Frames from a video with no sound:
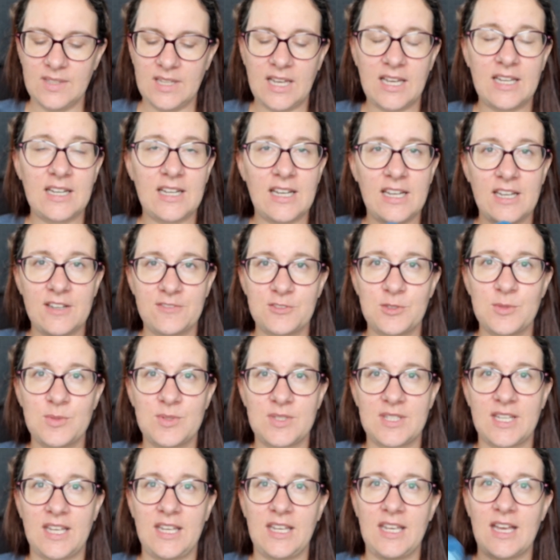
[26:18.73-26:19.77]
and I have to
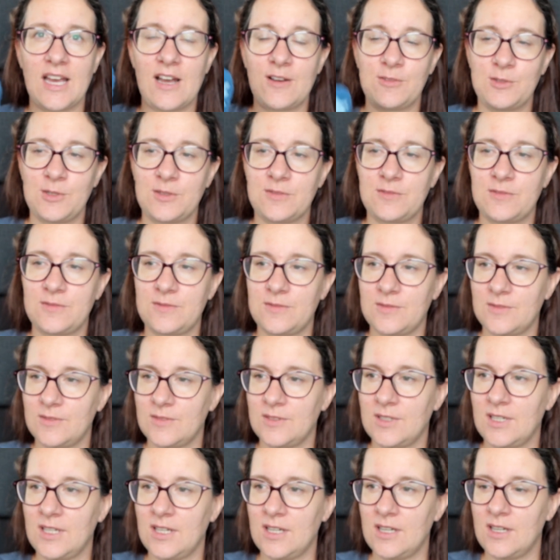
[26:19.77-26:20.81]
say, out of
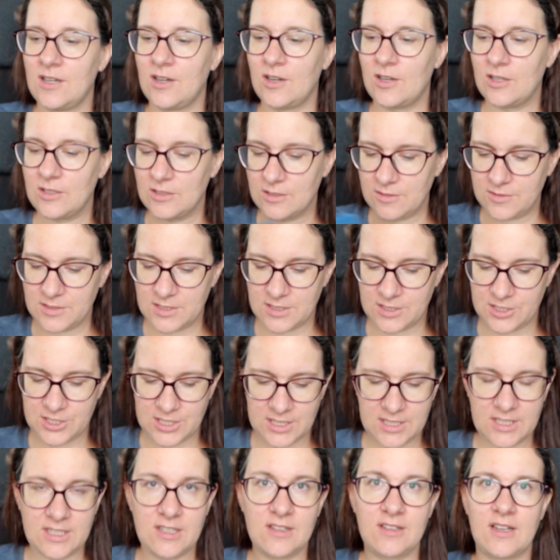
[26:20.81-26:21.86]
all of the
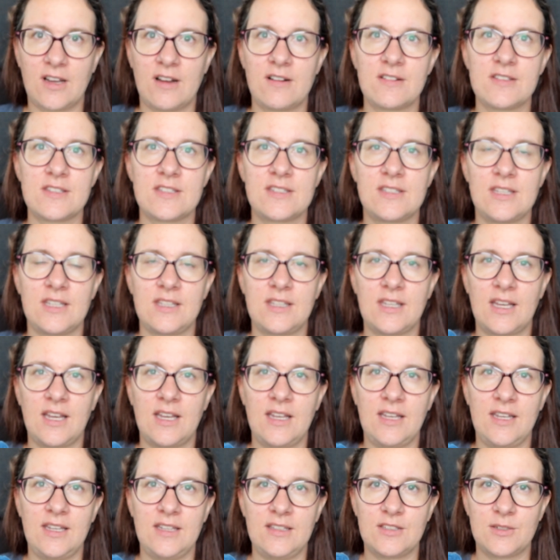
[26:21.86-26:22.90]
chenille yarns that
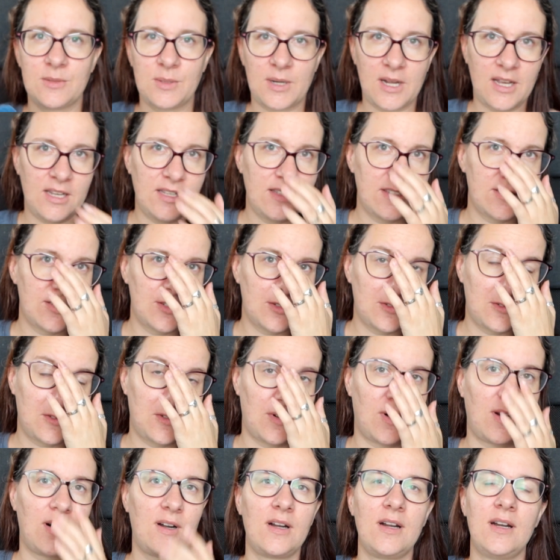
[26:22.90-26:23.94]
I tried so
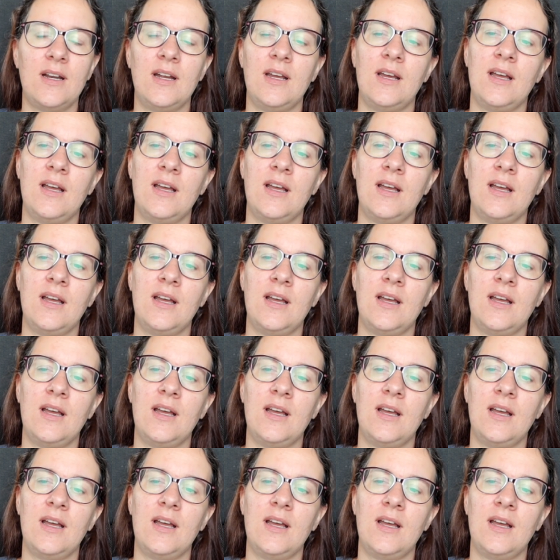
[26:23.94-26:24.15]
far,